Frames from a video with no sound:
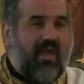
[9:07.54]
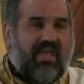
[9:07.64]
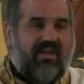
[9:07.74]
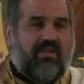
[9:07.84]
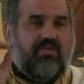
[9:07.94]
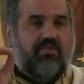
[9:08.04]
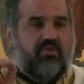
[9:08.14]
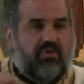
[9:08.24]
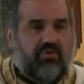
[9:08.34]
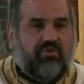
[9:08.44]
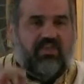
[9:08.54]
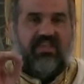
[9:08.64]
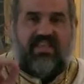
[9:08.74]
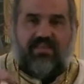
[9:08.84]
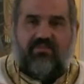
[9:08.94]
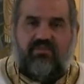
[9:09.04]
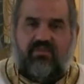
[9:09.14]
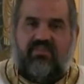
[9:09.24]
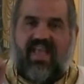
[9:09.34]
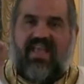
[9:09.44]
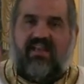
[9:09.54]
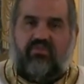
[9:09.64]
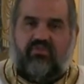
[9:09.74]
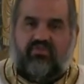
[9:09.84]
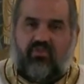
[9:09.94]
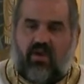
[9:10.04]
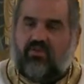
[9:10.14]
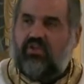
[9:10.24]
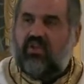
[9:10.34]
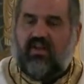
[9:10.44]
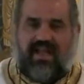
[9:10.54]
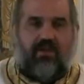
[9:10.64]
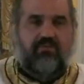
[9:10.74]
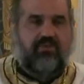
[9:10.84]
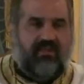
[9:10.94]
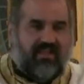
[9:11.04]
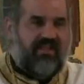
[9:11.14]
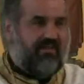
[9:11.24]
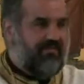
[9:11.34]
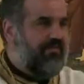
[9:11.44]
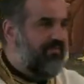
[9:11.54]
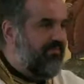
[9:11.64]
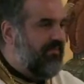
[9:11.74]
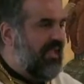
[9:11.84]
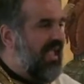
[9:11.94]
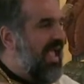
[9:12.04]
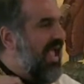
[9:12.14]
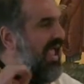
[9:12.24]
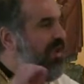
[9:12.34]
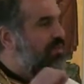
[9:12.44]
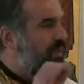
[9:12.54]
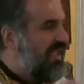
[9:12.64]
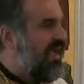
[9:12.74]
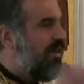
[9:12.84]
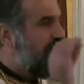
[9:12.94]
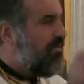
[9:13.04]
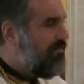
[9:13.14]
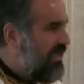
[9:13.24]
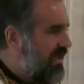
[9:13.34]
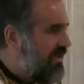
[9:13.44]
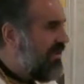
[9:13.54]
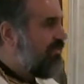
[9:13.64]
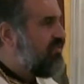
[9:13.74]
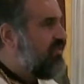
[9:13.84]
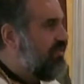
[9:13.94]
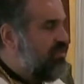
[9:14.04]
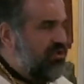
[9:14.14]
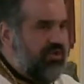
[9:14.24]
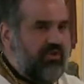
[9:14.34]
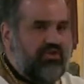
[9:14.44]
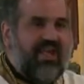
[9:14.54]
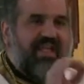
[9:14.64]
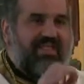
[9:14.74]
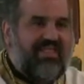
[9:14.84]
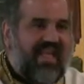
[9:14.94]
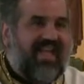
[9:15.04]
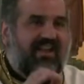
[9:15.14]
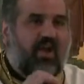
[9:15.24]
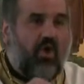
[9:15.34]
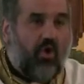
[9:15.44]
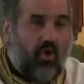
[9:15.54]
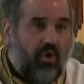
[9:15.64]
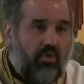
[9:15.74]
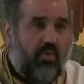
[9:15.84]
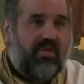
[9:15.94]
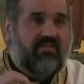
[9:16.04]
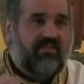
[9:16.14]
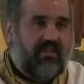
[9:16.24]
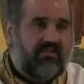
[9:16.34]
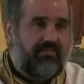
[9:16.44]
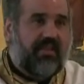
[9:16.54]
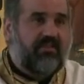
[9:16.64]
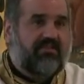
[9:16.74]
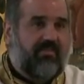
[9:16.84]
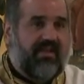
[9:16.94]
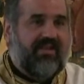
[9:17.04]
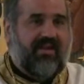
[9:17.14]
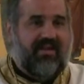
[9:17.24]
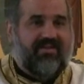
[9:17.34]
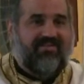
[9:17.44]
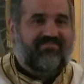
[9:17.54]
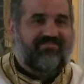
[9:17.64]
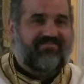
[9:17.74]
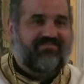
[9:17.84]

When the church gives us an instruction on how to live and we are obedient to the church, that always is blessed by God.